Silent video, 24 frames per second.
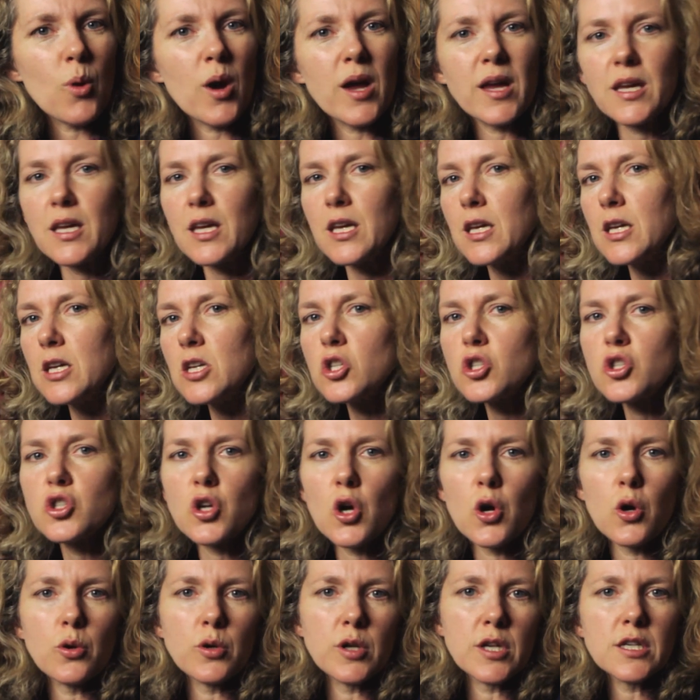way he
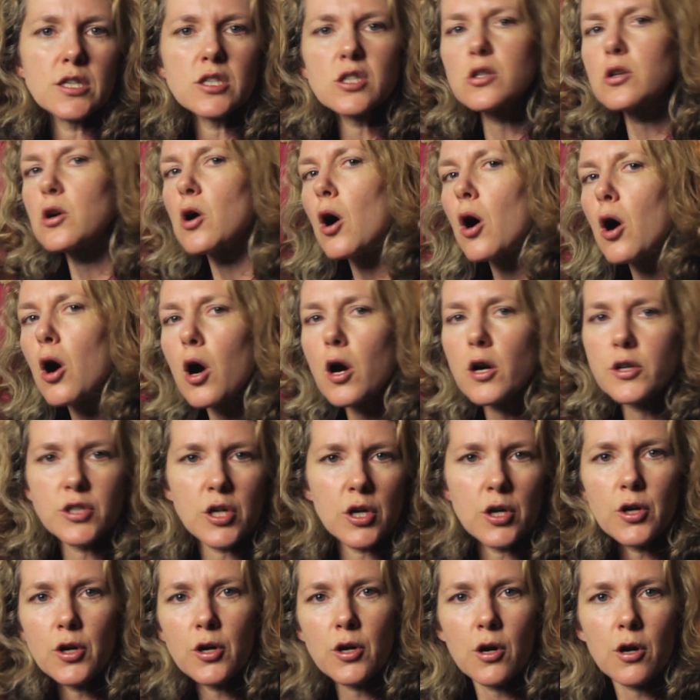showed his car
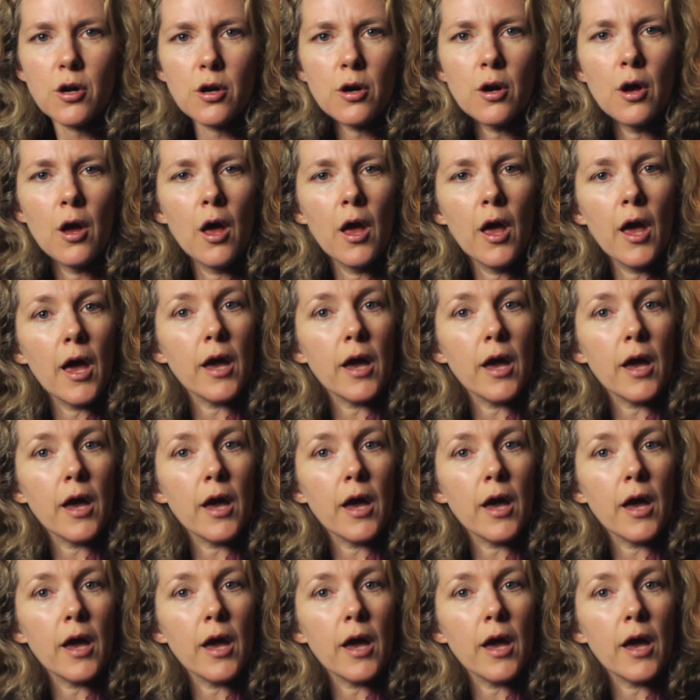to her.